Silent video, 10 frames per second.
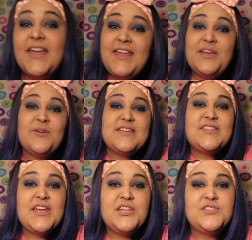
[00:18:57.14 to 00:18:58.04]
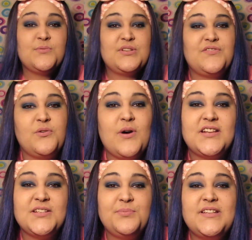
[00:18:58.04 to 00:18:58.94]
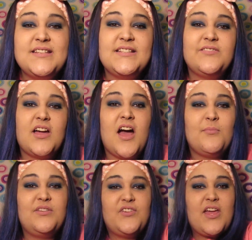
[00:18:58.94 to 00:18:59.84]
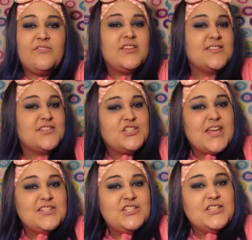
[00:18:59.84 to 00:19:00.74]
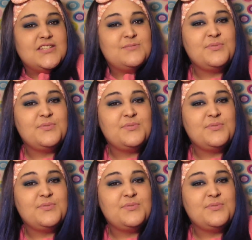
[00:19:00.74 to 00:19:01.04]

Anyways, thank you so much for watching. Please leave a comment if you have any suggestions.